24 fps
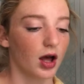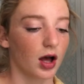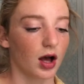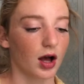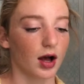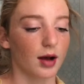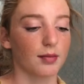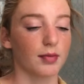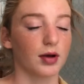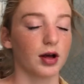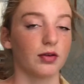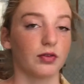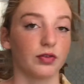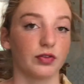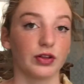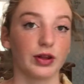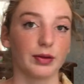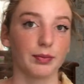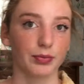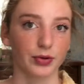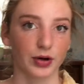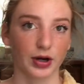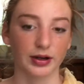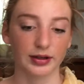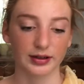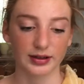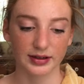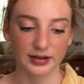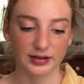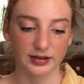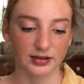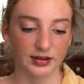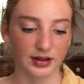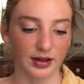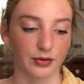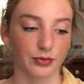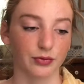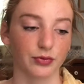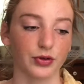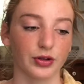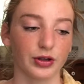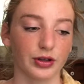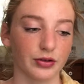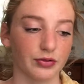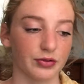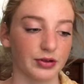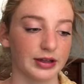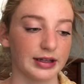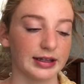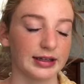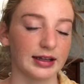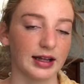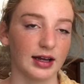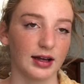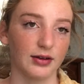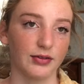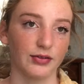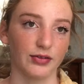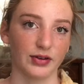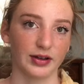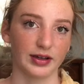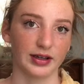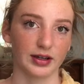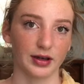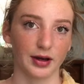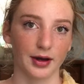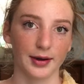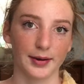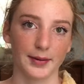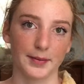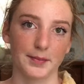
of lip products. I really, really love like